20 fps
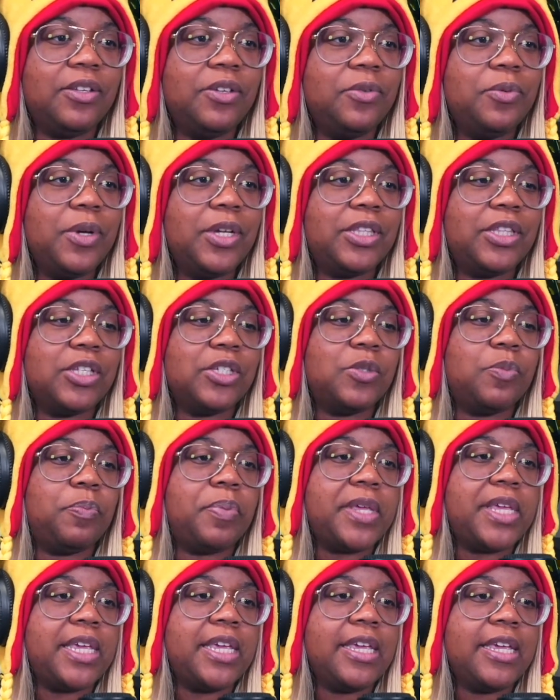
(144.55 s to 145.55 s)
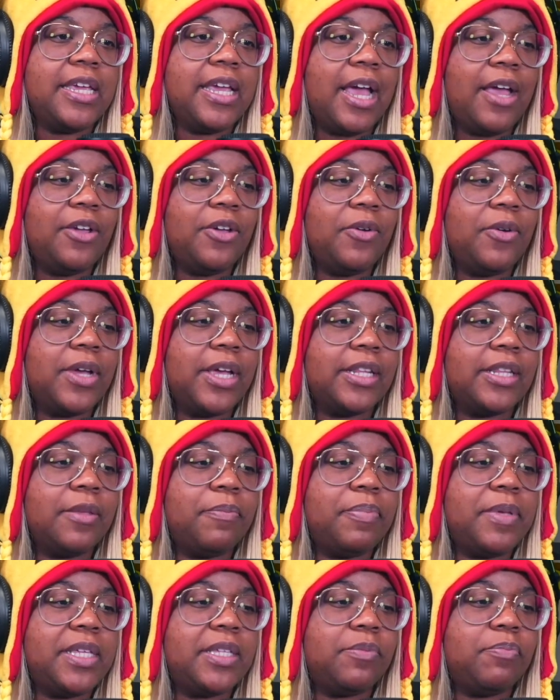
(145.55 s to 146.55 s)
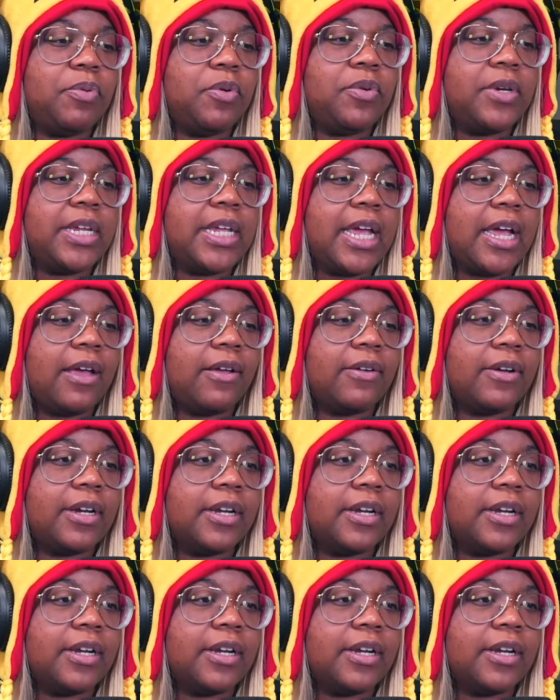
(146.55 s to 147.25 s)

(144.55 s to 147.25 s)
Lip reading: Hey, what this bee? How you gonna cut the bee's booty out?